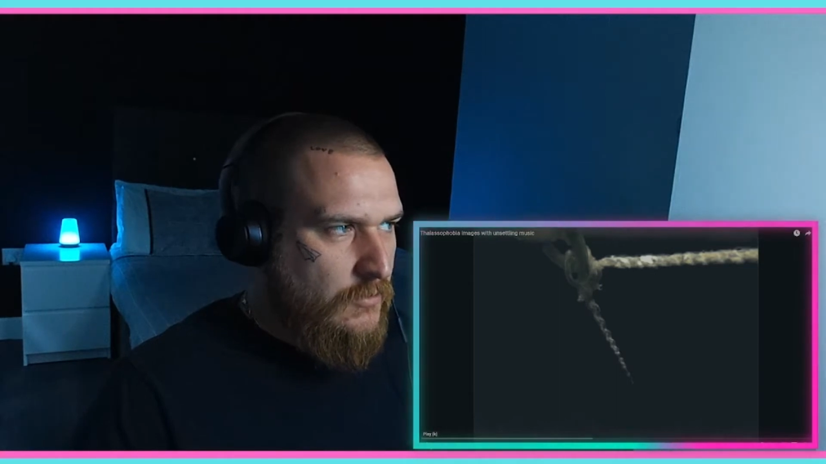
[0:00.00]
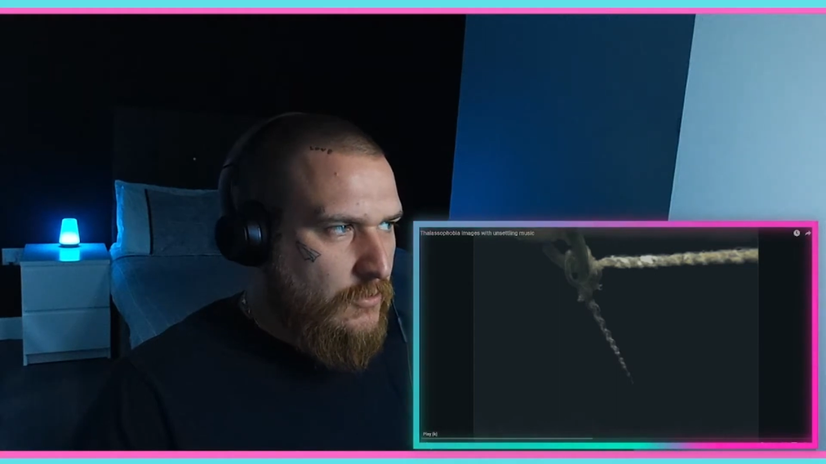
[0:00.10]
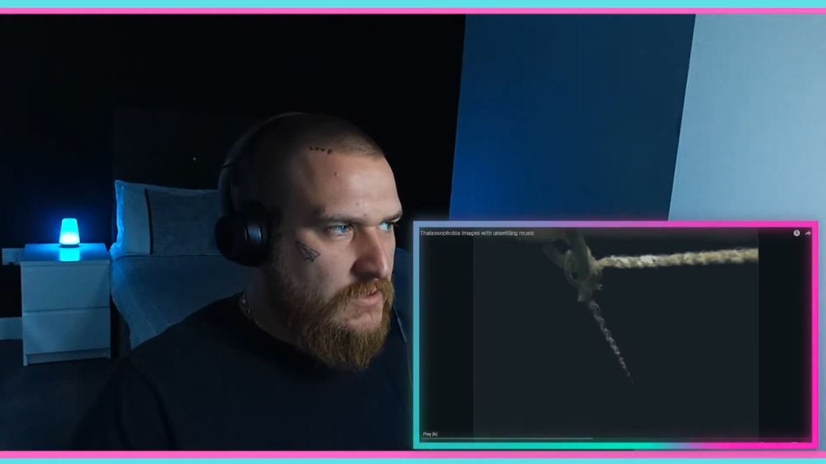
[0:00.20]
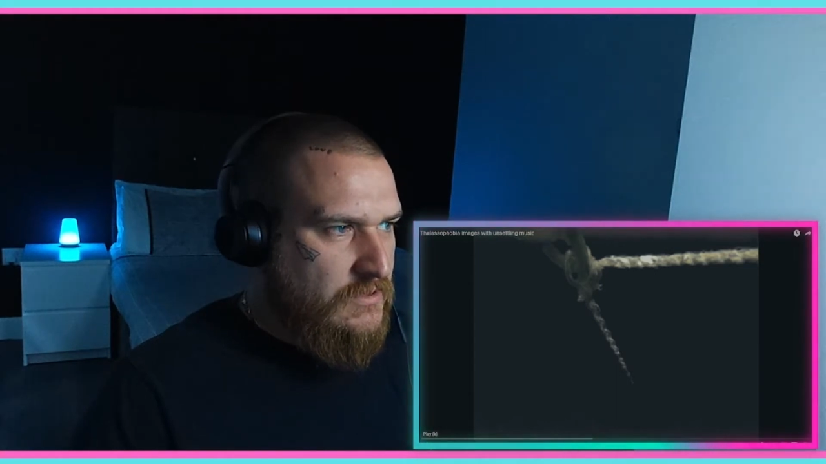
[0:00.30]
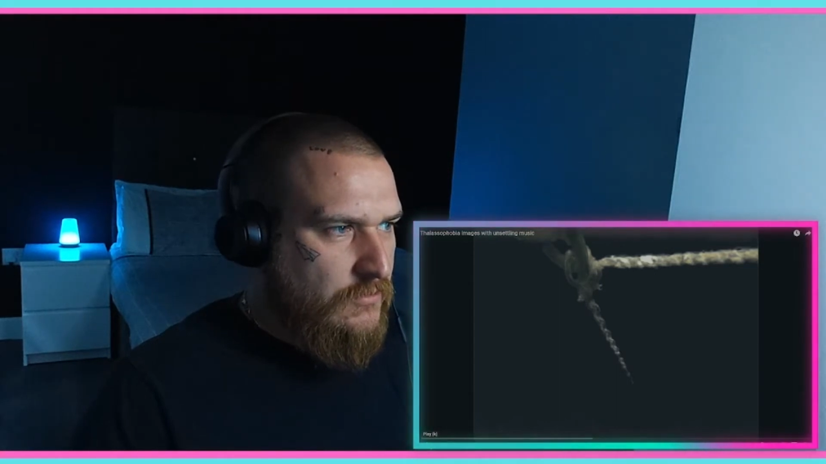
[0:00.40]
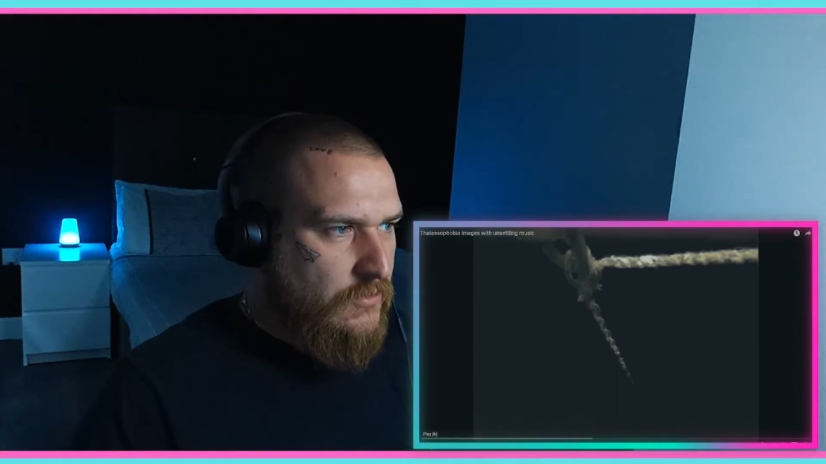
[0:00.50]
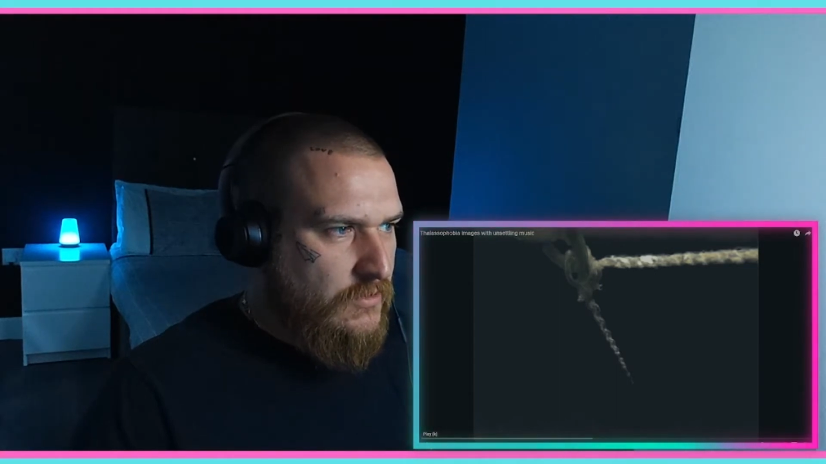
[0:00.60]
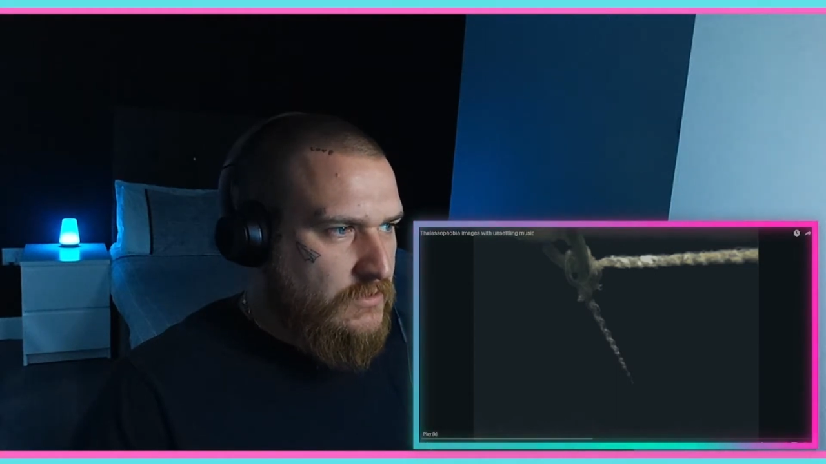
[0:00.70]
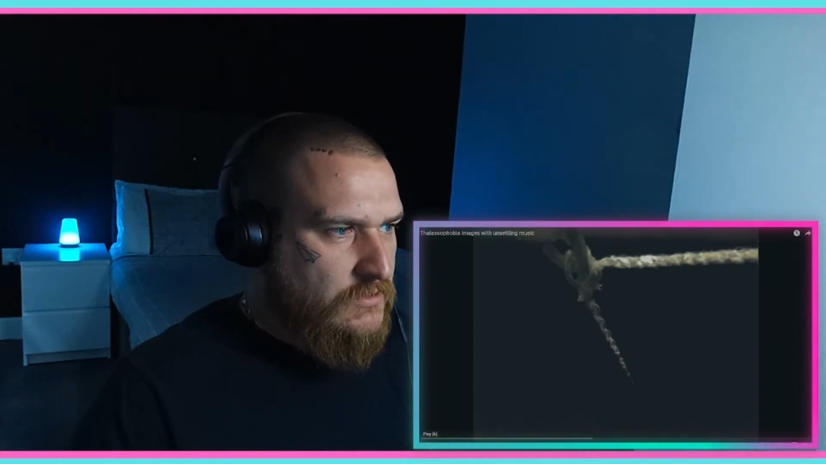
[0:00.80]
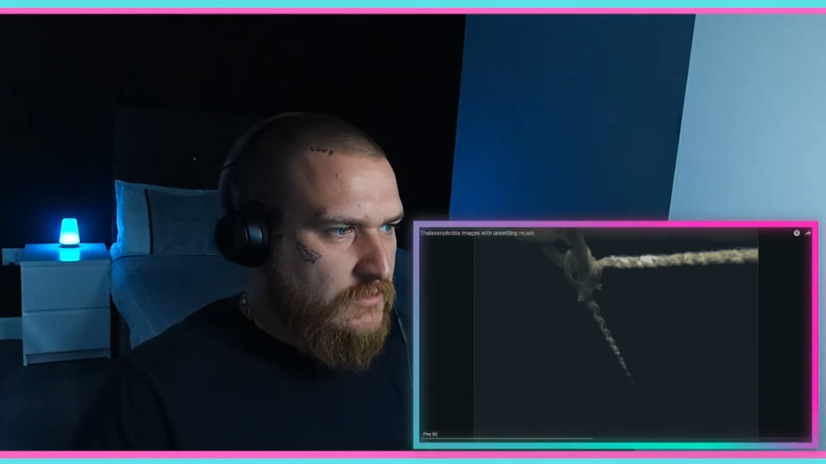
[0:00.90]
we go, let's have a look at
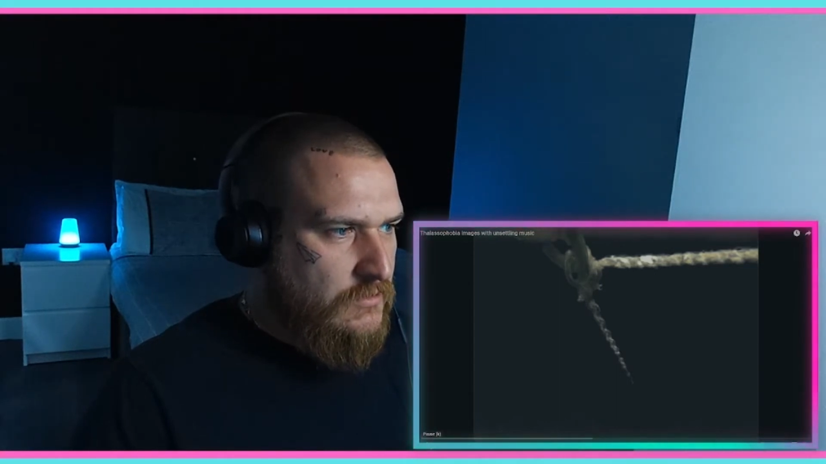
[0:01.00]
these.